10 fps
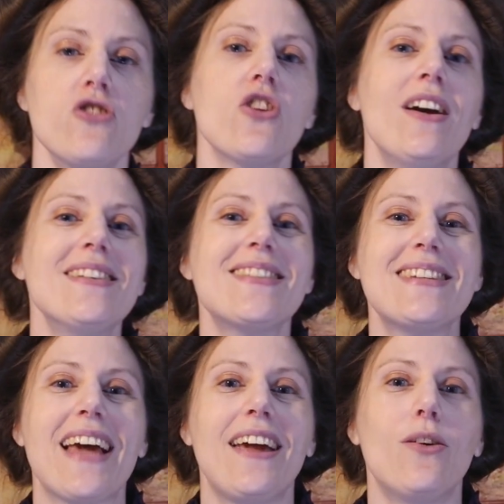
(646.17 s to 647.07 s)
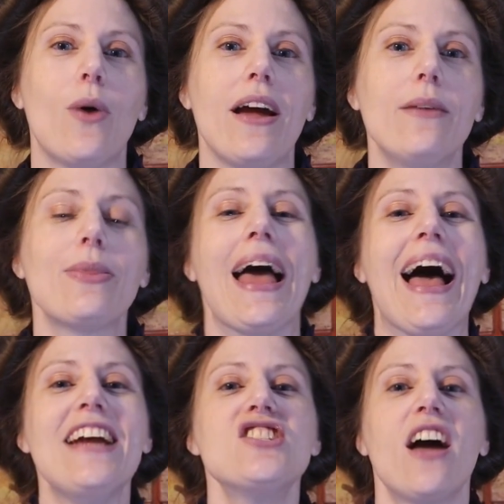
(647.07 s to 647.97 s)
So here's the takeaway.
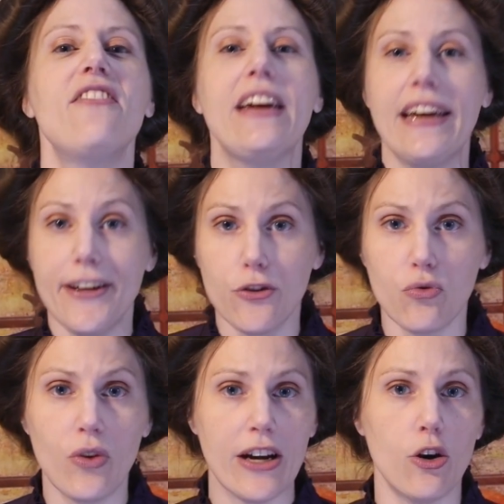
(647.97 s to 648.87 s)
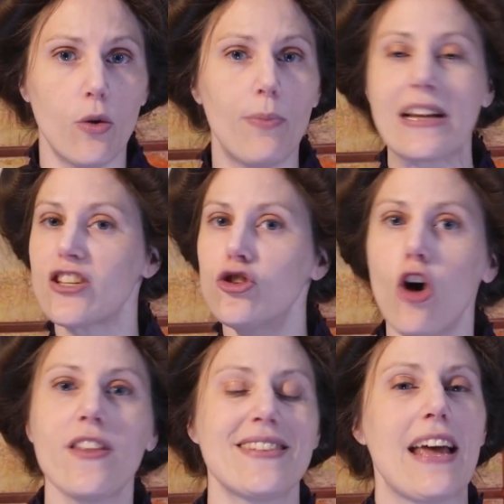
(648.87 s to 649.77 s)
HIV is real, but it's
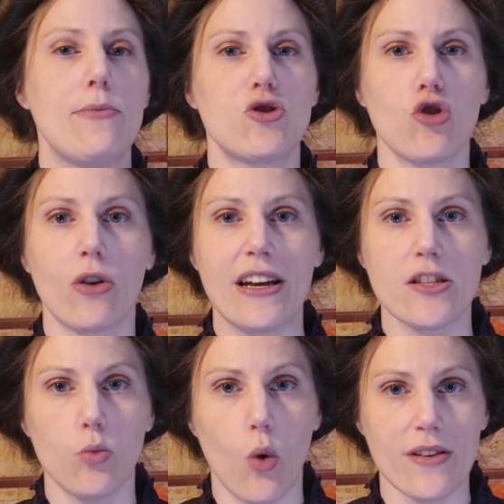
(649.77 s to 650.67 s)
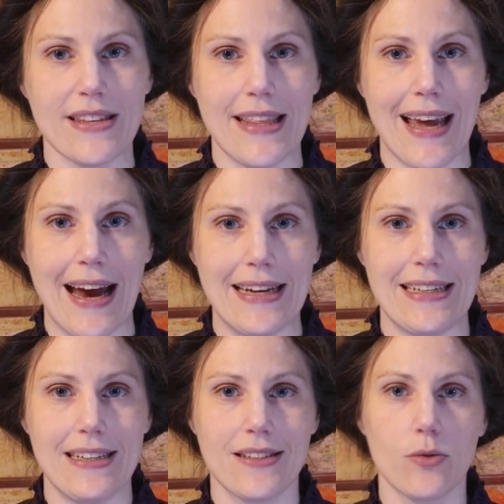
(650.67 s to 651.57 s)
not the same story as it was in the
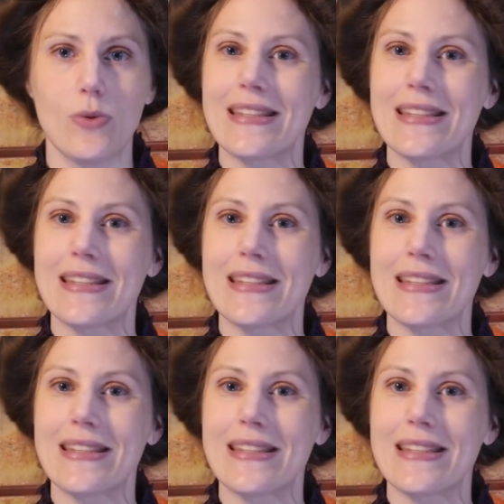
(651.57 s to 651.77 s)
80s.